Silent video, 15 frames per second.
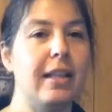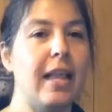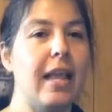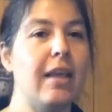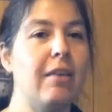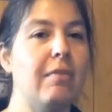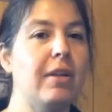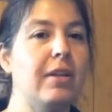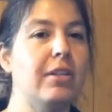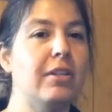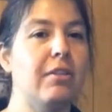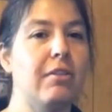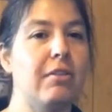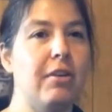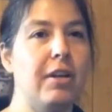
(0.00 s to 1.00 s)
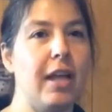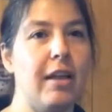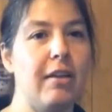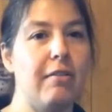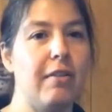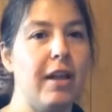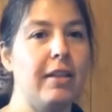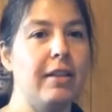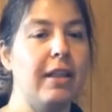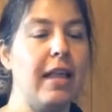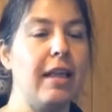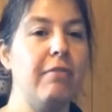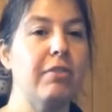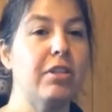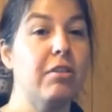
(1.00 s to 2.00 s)
in the language, they're learning how to write in
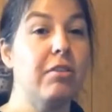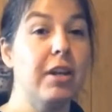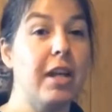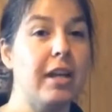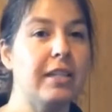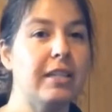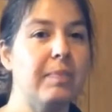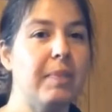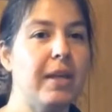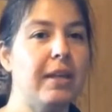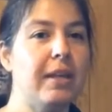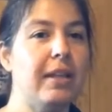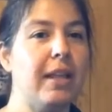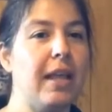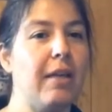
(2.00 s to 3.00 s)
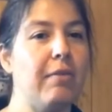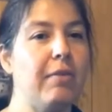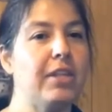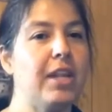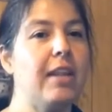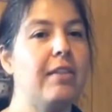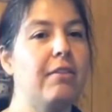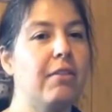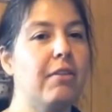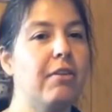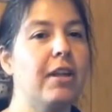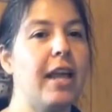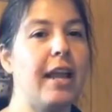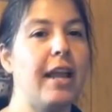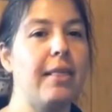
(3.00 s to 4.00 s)
the language, they're learning how to speak in the language, and they're
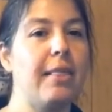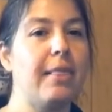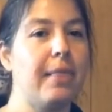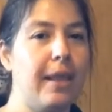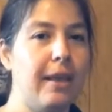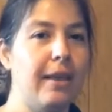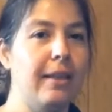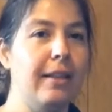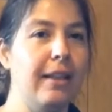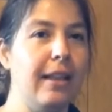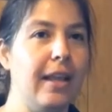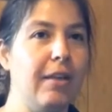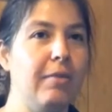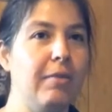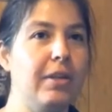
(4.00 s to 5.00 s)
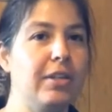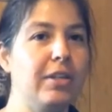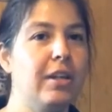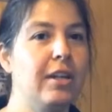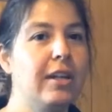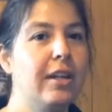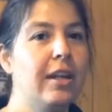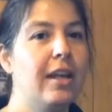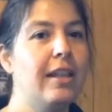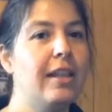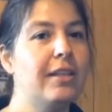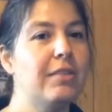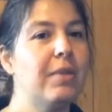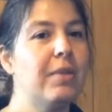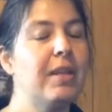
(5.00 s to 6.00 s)
learning how to think in the language.
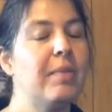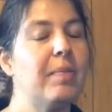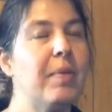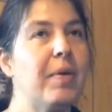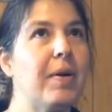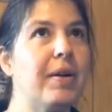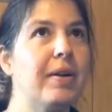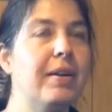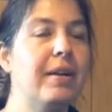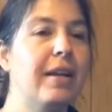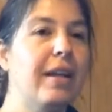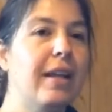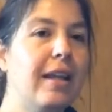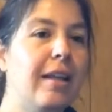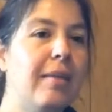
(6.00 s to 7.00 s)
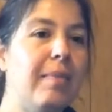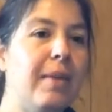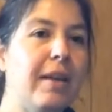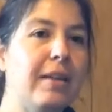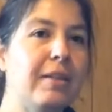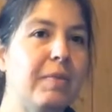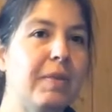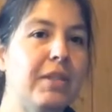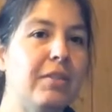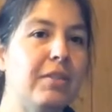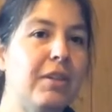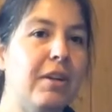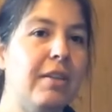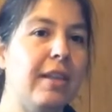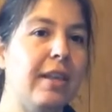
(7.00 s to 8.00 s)
And that's really important, because once you
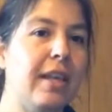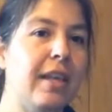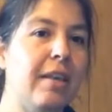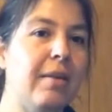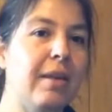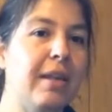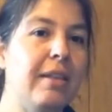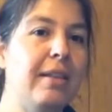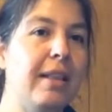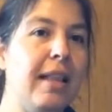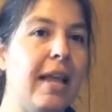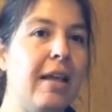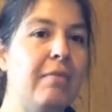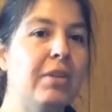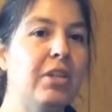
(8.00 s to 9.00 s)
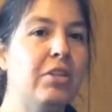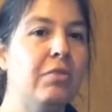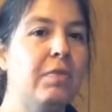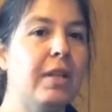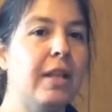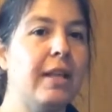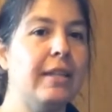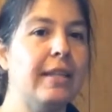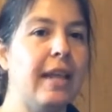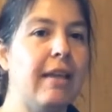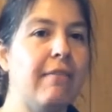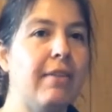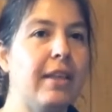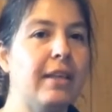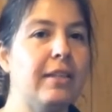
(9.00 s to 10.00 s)
start thinking in the language, you realize that
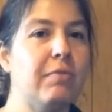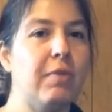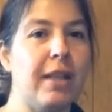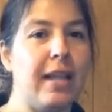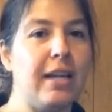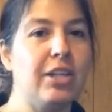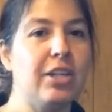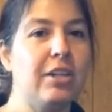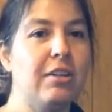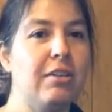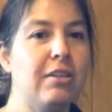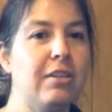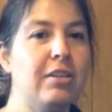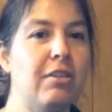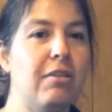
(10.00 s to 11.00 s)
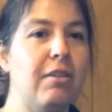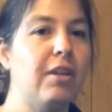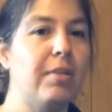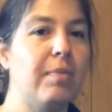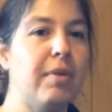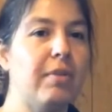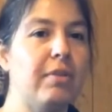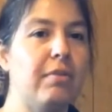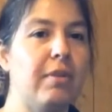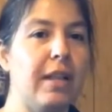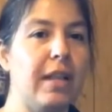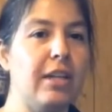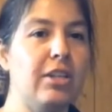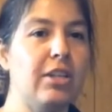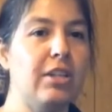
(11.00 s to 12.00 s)
everything is relational. So they're learning about the
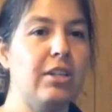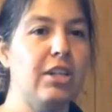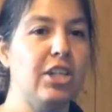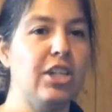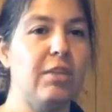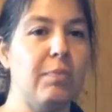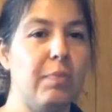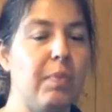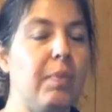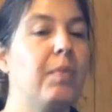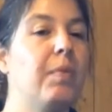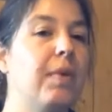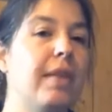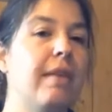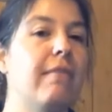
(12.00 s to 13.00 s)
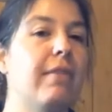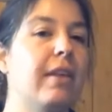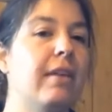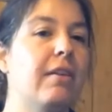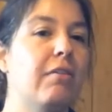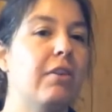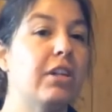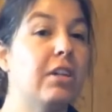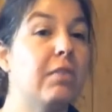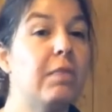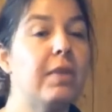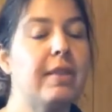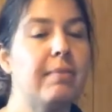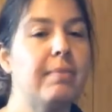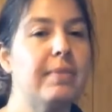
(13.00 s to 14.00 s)
relationship with everything in creation
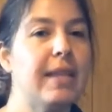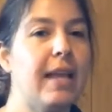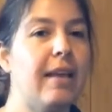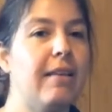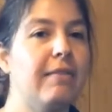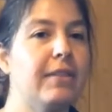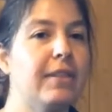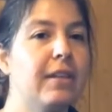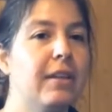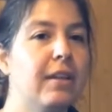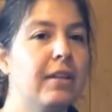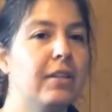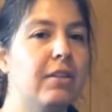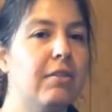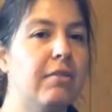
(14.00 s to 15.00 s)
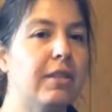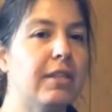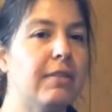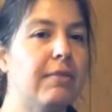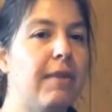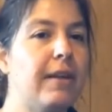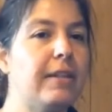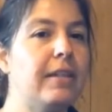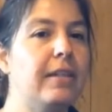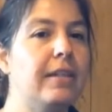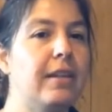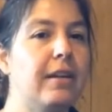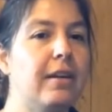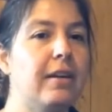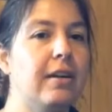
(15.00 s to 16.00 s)
and with themselves. So it's affecting
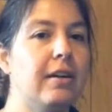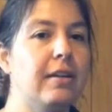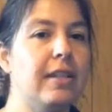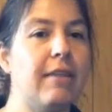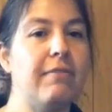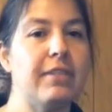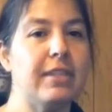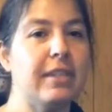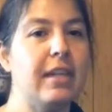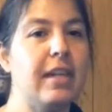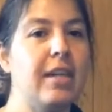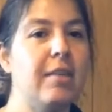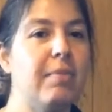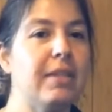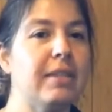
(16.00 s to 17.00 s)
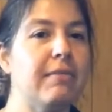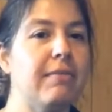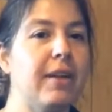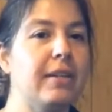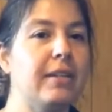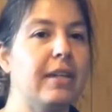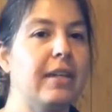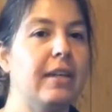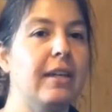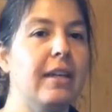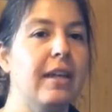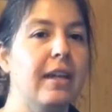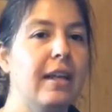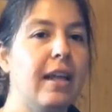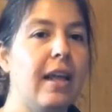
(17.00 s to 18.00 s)
their self-esteem, it's affecting
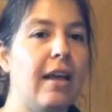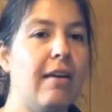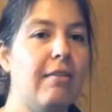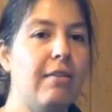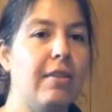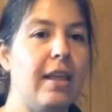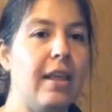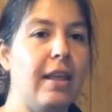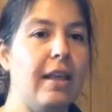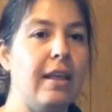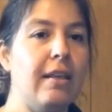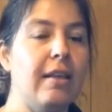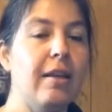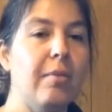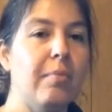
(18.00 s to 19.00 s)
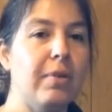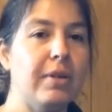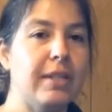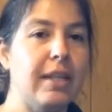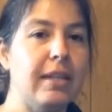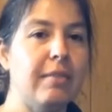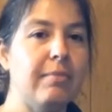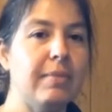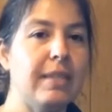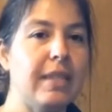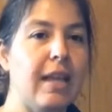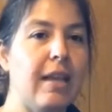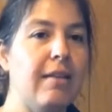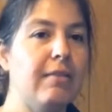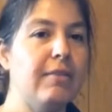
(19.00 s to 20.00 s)
how they present
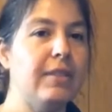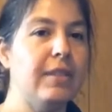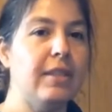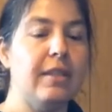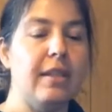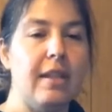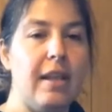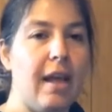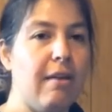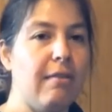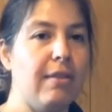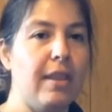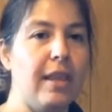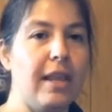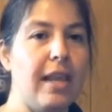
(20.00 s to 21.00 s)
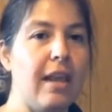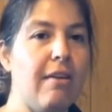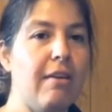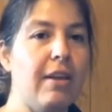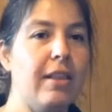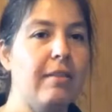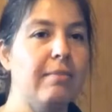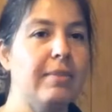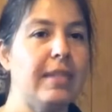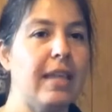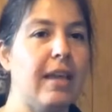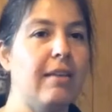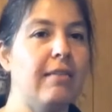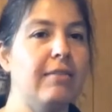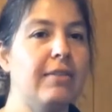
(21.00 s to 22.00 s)
themselves, how they carry
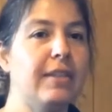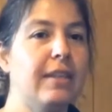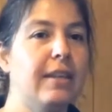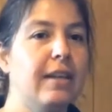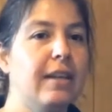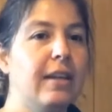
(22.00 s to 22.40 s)
themselves.